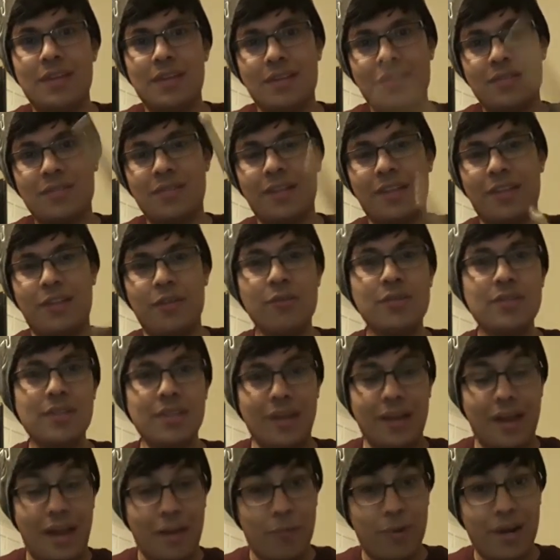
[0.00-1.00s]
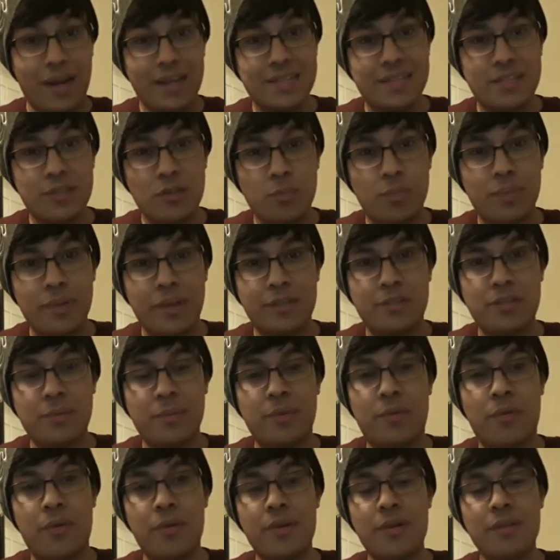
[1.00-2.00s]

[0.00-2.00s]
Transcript: So like usually when I see you play triplet quarter